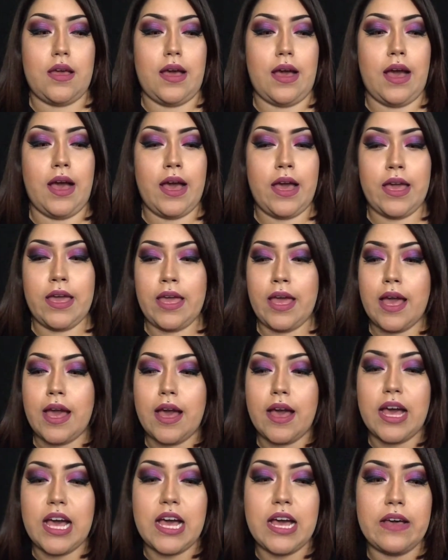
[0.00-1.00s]
I
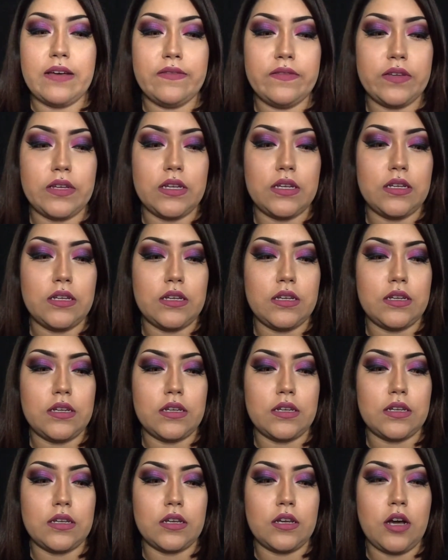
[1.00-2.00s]
have
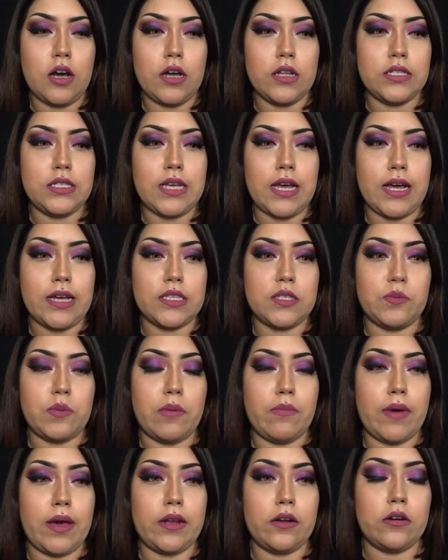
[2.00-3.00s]
contacts, but
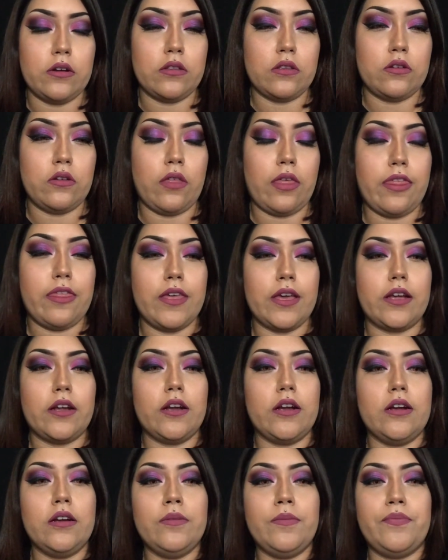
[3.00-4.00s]
mine are a little
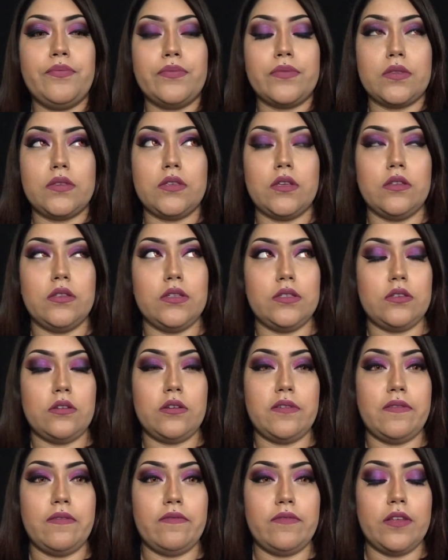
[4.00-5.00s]
thicker, so these don't
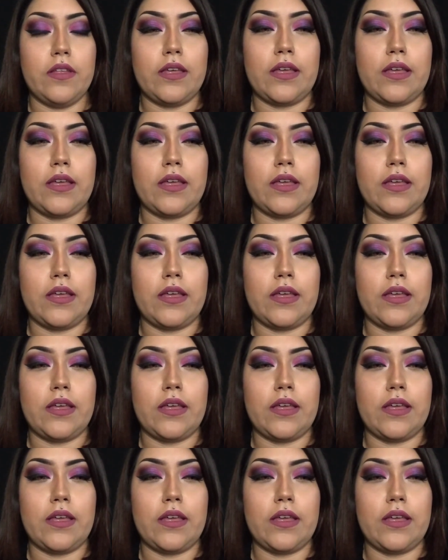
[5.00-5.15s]
even feel